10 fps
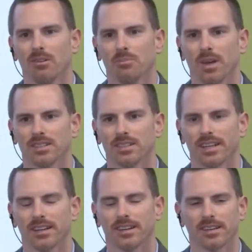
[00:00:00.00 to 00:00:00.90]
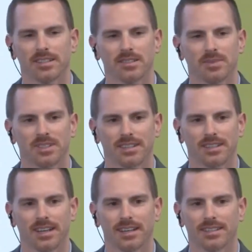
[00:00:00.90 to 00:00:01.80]
mentioning our customer
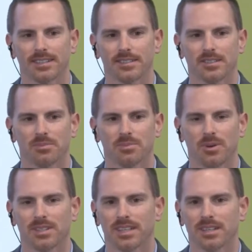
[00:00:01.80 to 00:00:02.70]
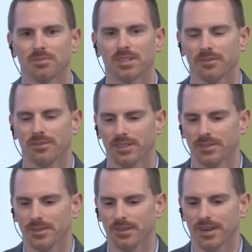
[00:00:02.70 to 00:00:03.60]
success and support teams. They really
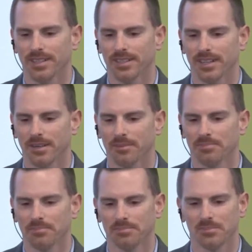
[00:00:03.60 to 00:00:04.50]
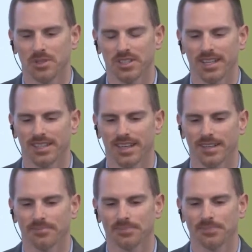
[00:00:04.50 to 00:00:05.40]
do a great job. Appreciate that.
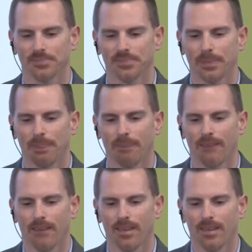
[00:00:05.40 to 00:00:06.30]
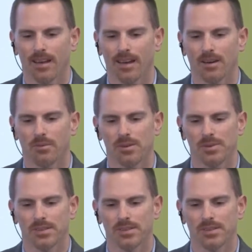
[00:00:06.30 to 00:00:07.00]
Why don't we